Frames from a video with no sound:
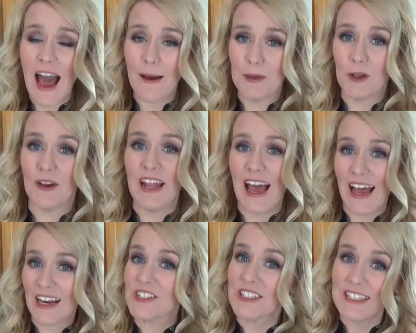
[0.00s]
app, you can
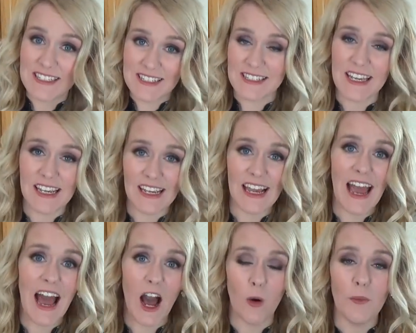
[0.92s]
actually see
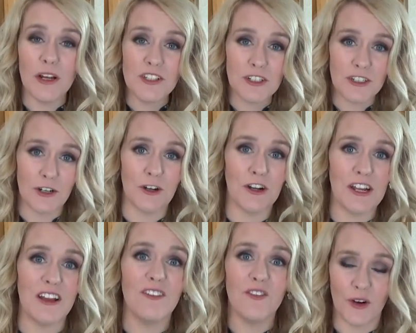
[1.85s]
how much you're
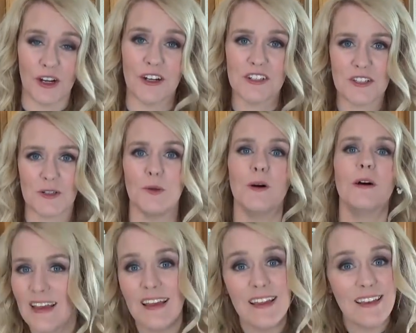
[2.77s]
earning for your
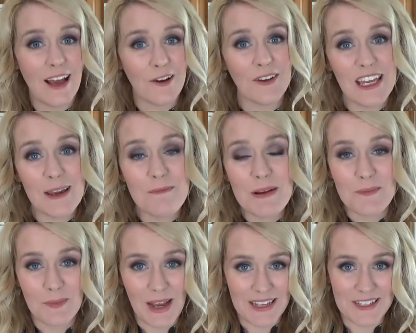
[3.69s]
school. Now keep
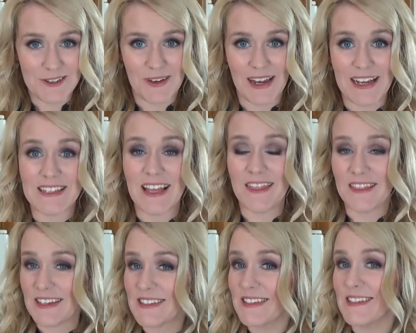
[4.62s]
in mind you guys that
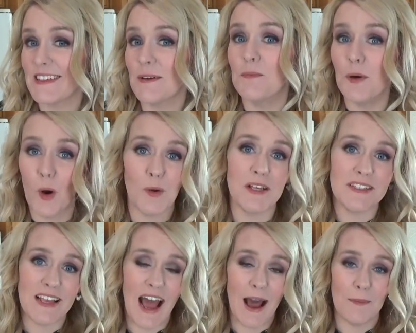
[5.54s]
this is the
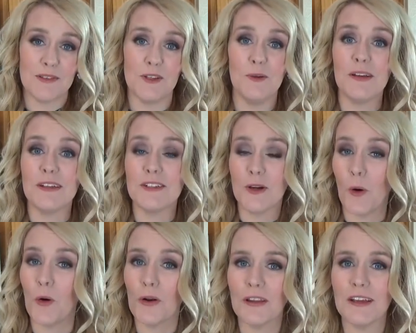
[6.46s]
bonus app, so you can
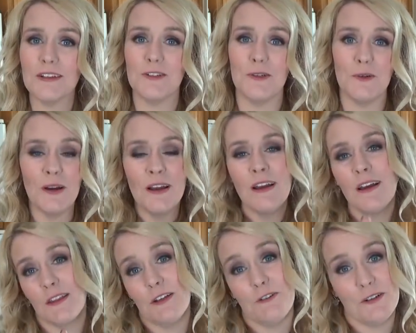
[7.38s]
totally do
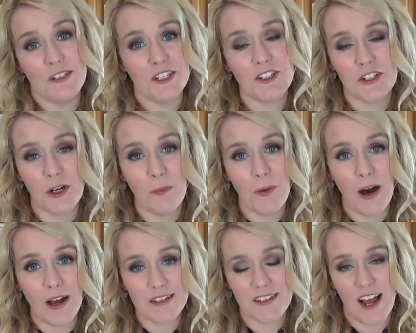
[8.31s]
the traditional
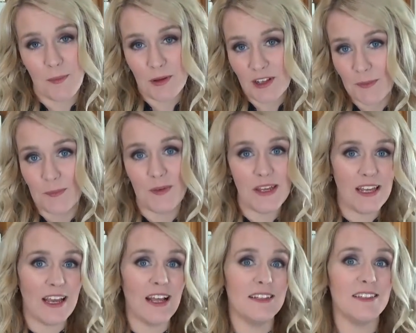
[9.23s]
box top
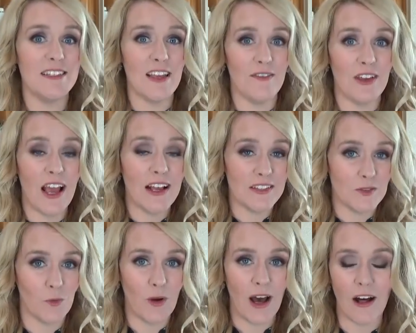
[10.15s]
clipping and saving as
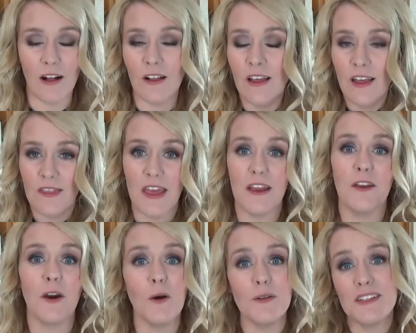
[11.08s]
well. They
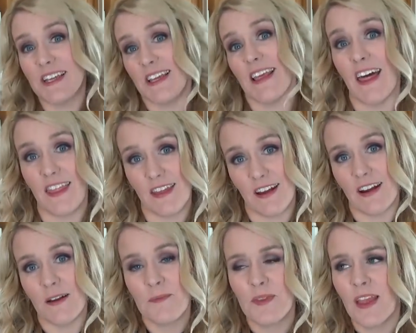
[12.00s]
go
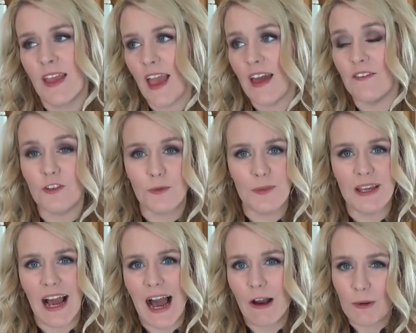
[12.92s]
together. And for
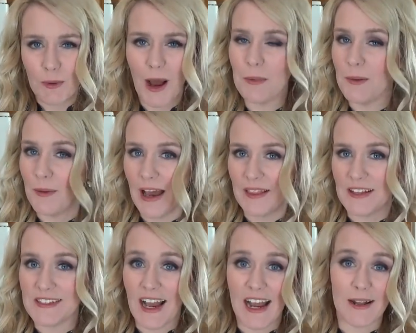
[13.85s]
me, I would probably buy
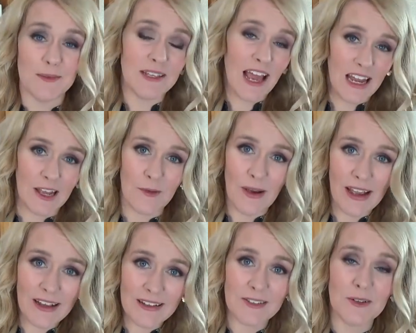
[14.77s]
these items
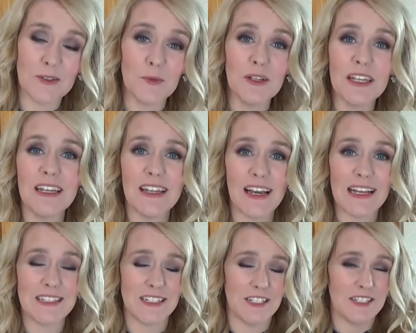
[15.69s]
anyway, so it's really
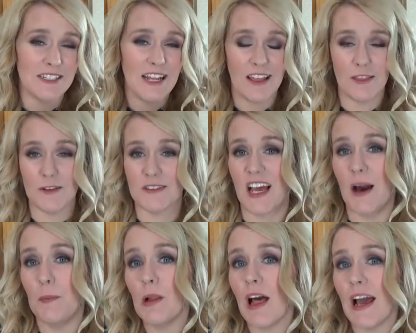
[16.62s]
nice to just take those
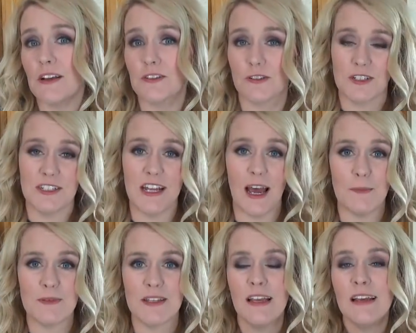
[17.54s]
couple extra
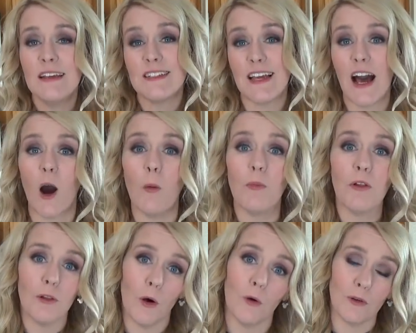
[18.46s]
steps to help
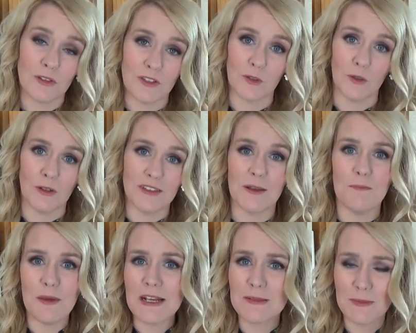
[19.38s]
the local schools.
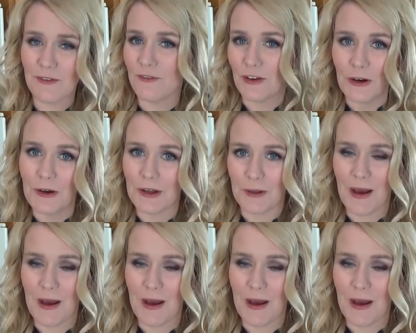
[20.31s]
It makes me feel good